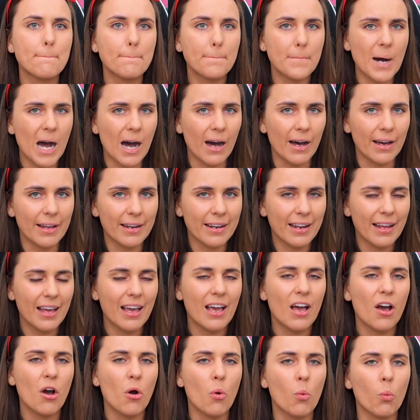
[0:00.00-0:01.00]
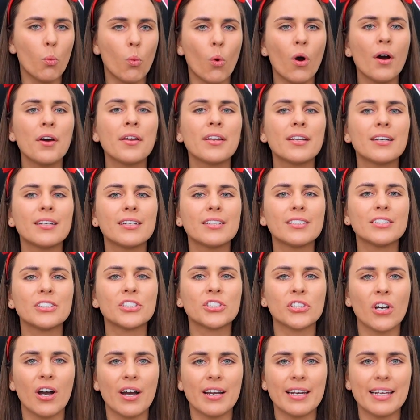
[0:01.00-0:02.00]
But what
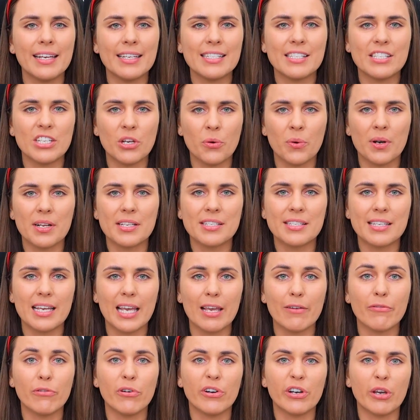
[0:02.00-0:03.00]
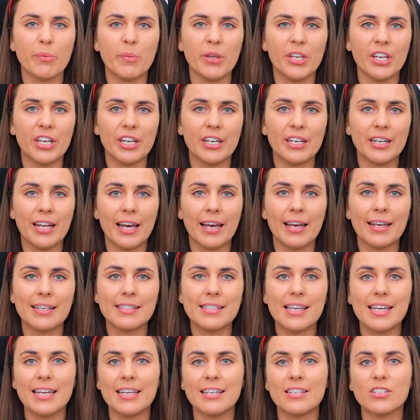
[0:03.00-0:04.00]
shinies do you want to see for community
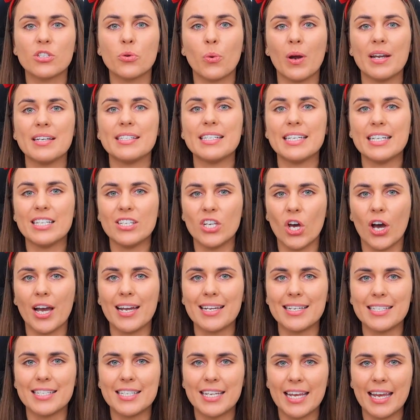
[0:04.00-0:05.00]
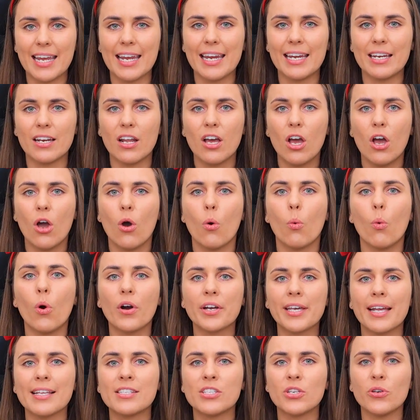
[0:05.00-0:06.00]
days in 2019?
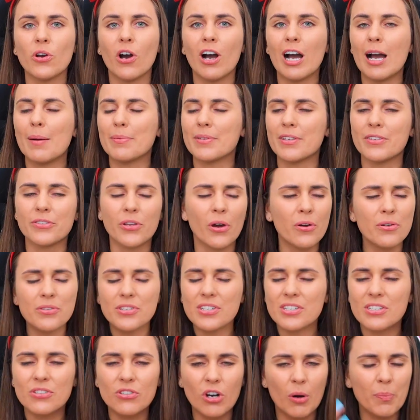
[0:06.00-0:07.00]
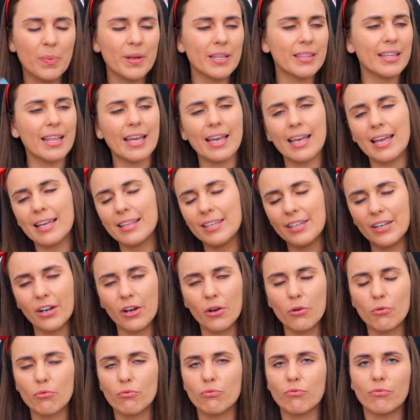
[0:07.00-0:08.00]
What gets you hyped? And don't just drop in there, you
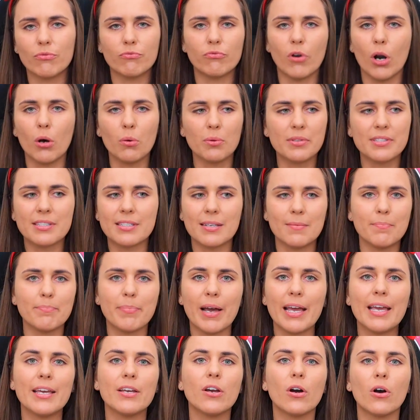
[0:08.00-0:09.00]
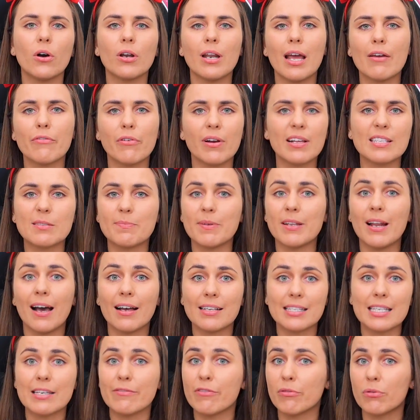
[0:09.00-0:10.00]
know, Ralts and Bagon. Everyone's been
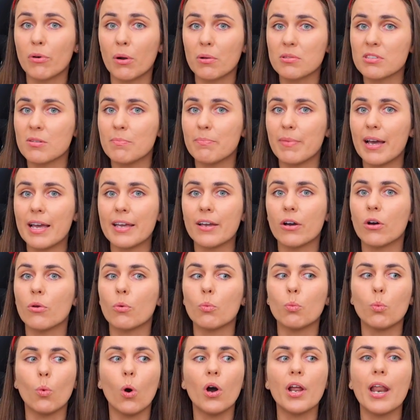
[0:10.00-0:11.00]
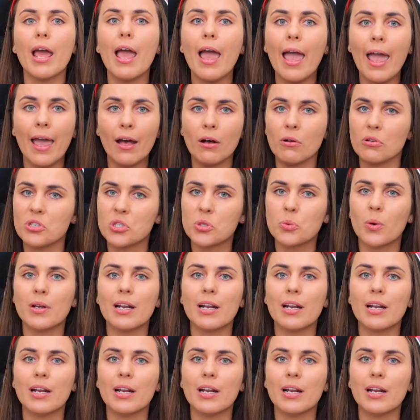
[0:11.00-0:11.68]
asking for Ralts and Bagon. What else?